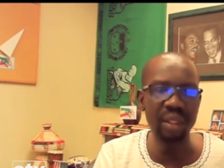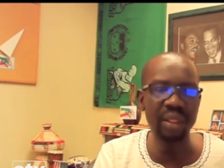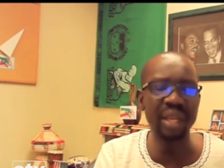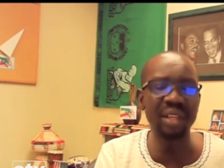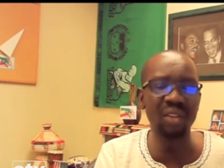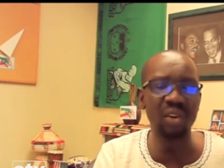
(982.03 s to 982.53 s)

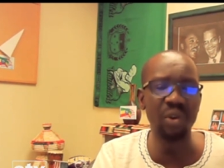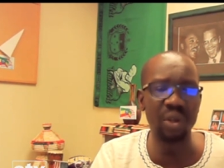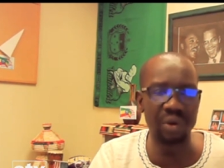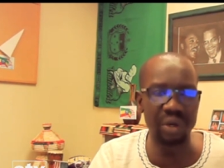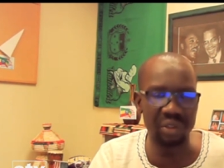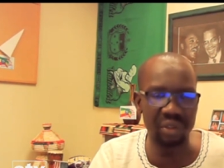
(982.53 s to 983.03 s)
that is
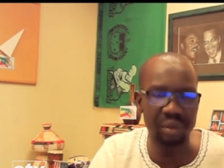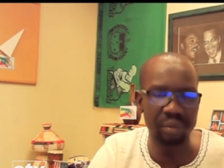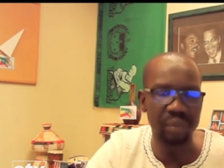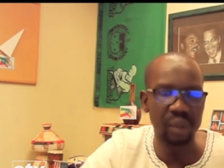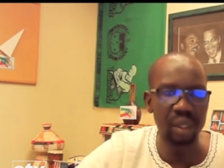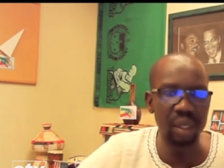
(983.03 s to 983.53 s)
ludicrous.
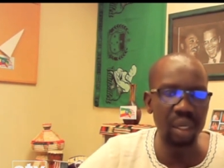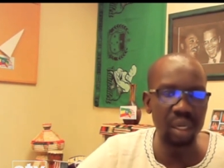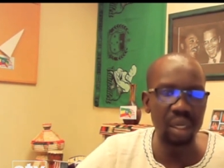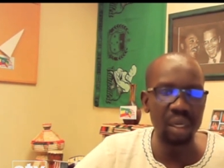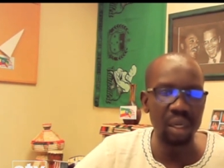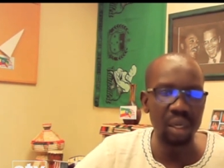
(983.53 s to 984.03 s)

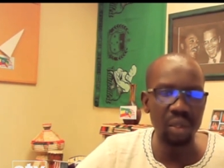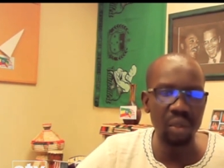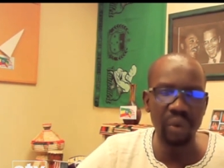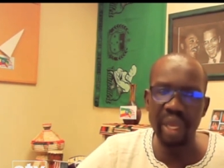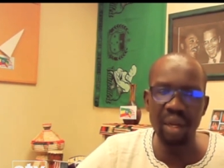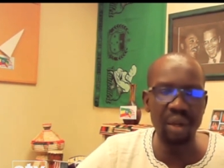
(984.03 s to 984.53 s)

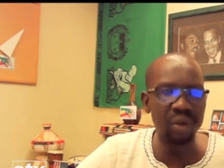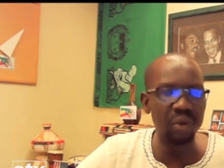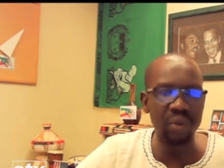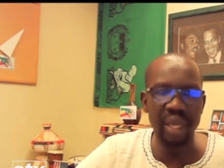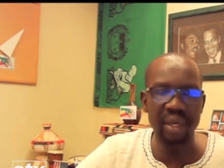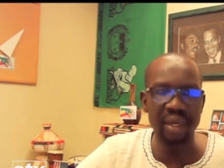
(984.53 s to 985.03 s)
You cannot
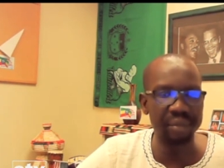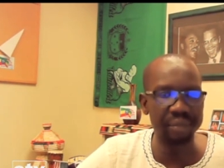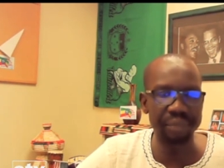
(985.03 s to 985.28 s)
do that.